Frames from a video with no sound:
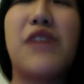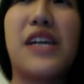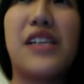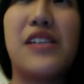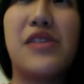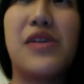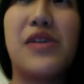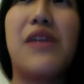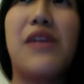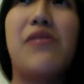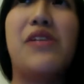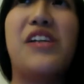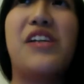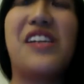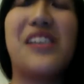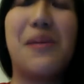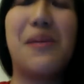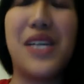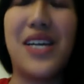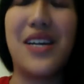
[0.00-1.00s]
I think that was
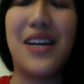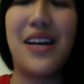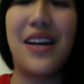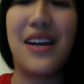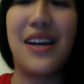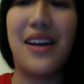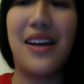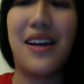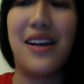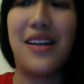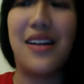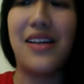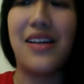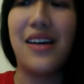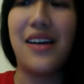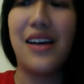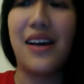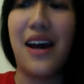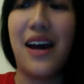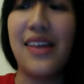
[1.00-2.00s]
really a moment of her
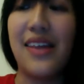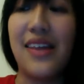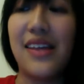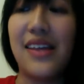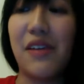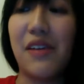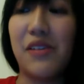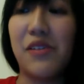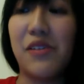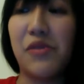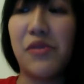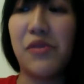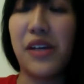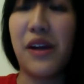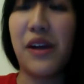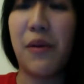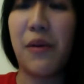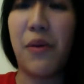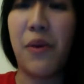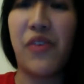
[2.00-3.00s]
accepting
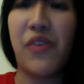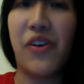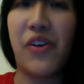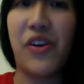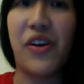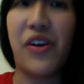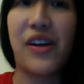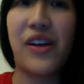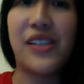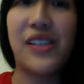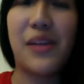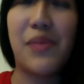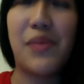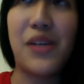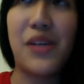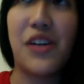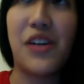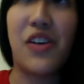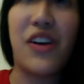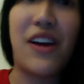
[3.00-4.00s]
herself, her
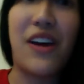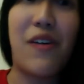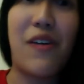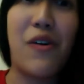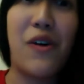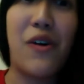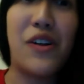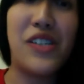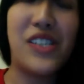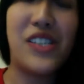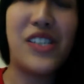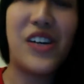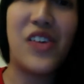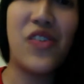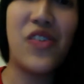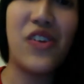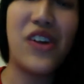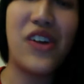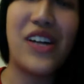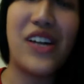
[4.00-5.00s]
identity, and like
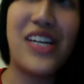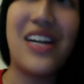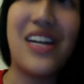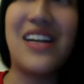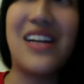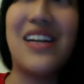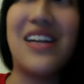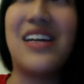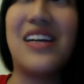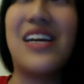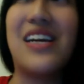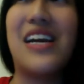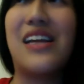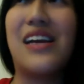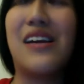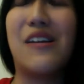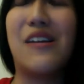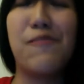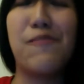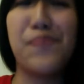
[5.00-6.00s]
her culture
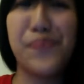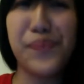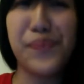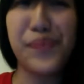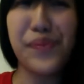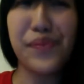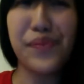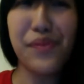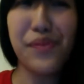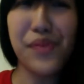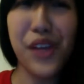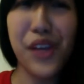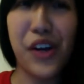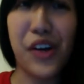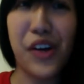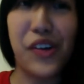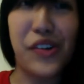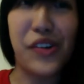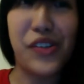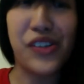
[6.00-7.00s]
in a sense.
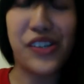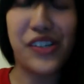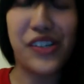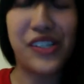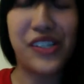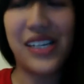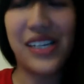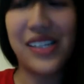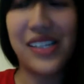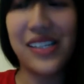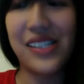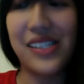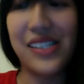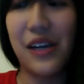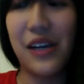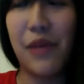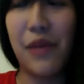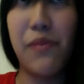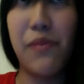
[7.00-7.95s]
Yeah, something like that.